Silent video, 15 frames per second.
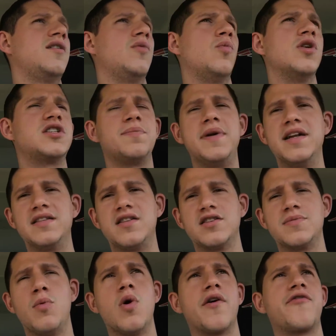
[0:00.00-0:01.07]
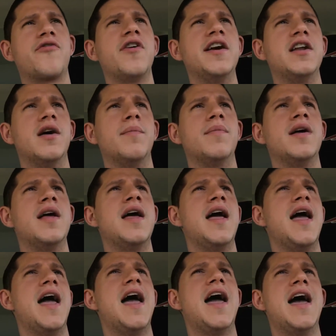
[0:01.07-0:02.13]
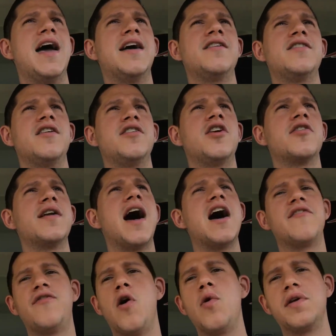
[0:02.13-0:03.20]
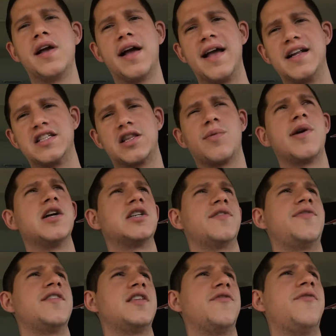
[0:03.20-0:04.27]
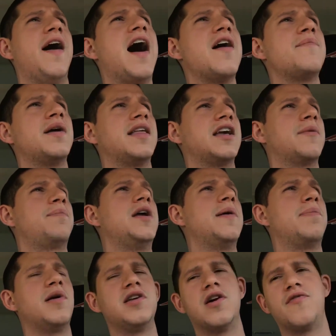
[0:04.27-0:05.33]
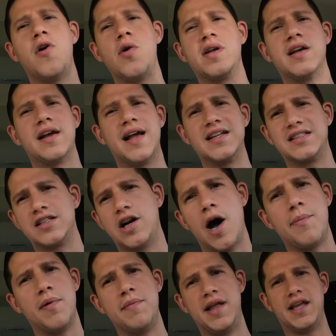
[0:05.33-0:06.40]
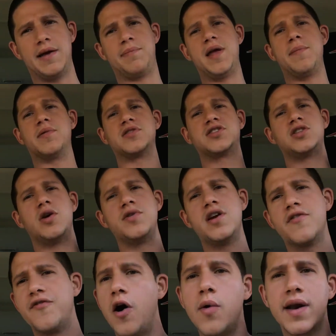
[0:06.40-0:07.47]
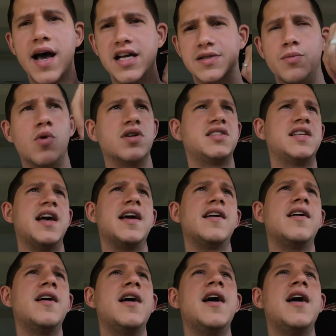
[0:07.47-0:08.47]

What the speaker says: which means there's more freedom. And you're not voting against 355 million people, you're voting against a couple million people. So your vote has more say.